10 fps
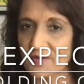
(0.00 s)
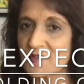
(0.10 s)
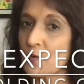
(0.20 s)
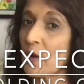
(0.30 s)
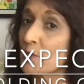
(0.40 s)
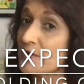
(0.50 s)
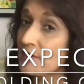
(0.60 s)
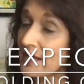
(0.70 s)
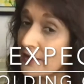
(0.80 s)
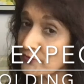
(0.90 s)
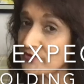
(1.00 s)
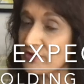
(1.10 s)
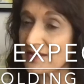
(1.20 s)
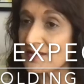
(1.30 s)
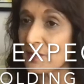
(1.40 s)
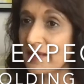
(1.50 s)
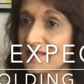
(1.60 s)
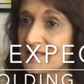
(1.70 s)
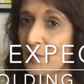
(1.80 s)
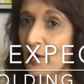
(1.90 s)
So when we get rejected by
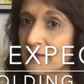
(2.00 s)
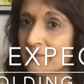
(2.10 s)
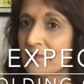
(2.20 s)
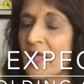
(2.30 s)
someone,